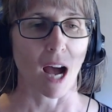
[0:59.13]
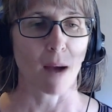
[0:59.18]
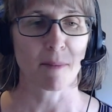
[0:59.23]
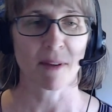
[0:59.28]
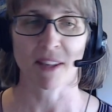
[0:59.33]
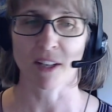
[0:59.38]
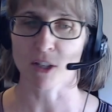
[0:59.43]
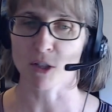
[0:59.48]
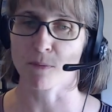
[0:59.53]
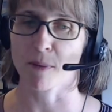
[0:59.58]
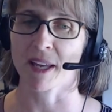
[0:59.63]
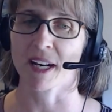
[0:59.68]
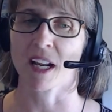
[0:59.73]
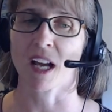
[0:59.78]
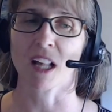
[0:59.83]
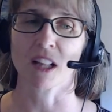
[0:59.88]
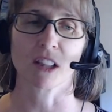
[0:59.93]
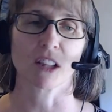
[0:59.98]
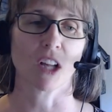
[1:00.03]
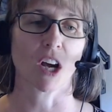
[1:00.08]
Um, and there's been
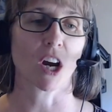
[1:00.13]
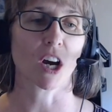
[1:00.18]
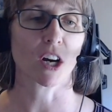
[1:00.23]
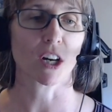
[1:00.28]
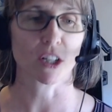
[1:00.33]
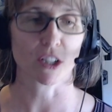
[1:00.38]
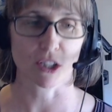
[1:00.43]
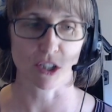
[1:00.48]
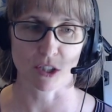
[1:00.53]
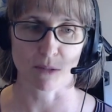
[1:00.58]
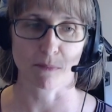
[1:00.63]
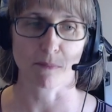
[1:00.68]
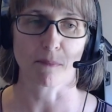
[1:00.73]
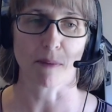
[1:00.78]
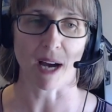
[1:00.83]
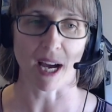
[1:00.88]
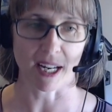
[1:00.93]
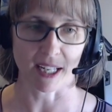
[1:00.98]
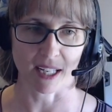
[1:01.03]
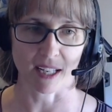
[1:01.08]
a large
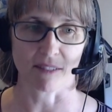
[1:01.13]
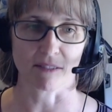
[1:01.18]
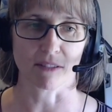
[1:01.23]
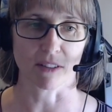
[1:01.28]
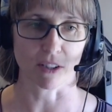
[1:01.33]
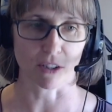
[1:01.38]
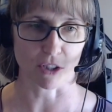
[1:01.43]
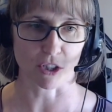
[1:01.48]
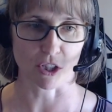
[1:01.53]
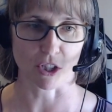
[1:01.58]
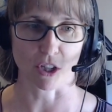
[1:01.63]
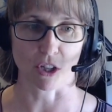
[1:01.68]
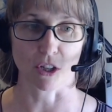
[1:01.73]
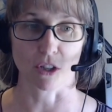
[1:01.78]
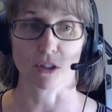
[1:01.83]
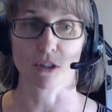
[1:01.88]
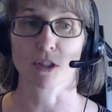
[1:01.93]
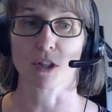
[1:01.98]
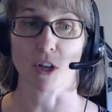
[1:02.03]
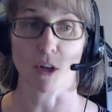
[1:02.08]
body of
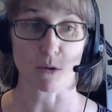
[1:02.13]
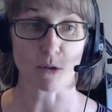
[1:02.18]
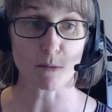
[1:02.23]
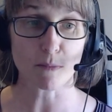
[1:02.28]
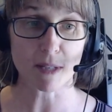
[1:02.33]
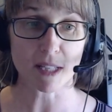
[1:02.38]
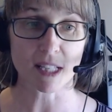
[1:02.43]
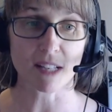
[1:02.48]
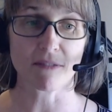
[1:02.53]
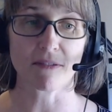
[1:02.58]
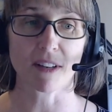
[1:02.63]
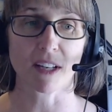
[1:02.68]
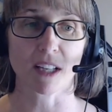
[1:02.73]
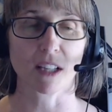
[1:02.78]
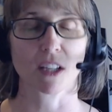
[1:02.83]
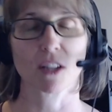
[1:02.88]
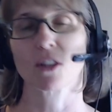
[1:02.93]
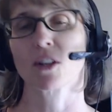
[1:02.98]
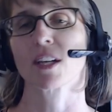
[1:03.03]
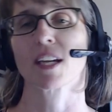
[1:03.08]
literature, you know,
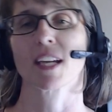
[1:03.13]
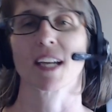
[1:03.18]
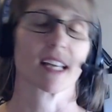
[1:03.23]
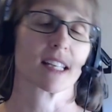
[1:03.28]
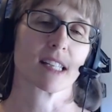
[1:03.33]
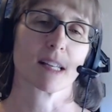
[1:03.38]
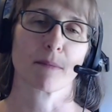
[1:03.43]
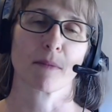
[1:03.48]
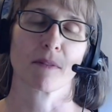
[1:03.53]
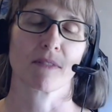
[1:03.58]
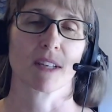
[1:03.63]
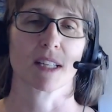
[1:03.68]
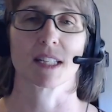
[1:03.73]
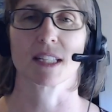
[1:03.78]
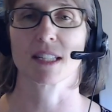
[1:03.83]
specifically looking at some of